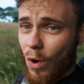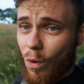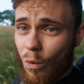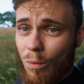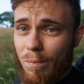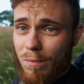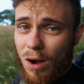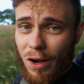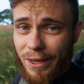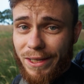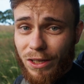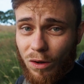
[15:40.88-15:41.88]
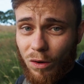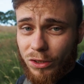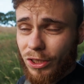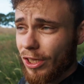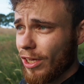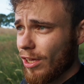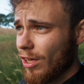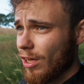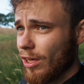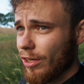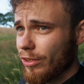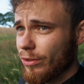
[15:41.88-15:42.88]
Oh my god.
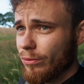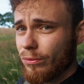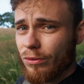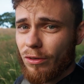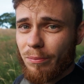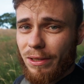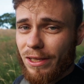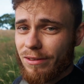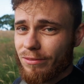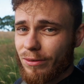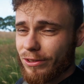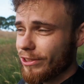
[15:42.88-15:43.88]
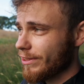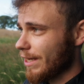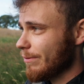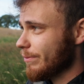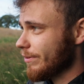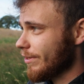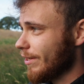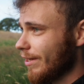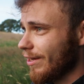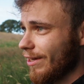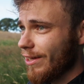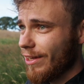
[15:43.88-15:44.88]
You will not believe what just happened.
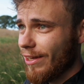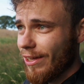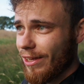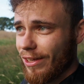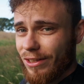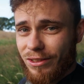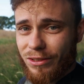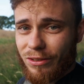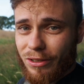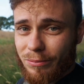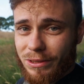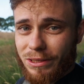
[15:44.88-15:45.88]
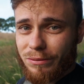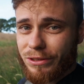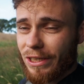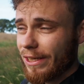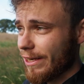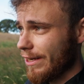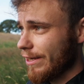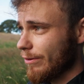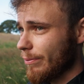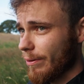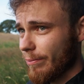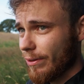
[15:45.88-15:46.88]
Sorry, I'm still shaking a little
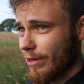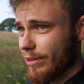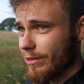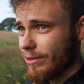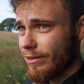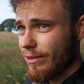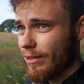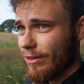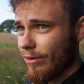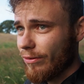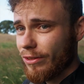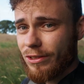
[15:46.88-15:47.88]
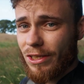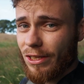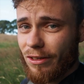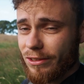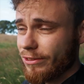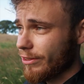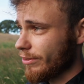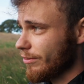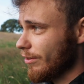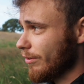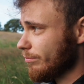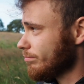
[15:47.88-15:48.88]
bit because honestly, I just
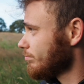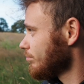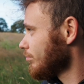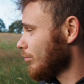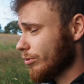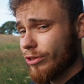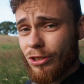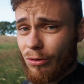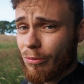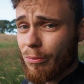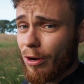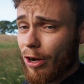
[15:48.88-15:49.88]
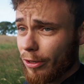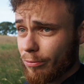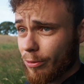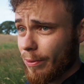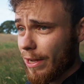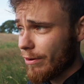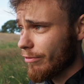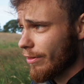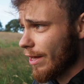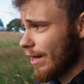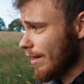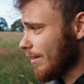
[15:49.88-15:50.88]
I was so unprepared for
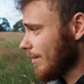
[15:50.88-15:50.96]
that.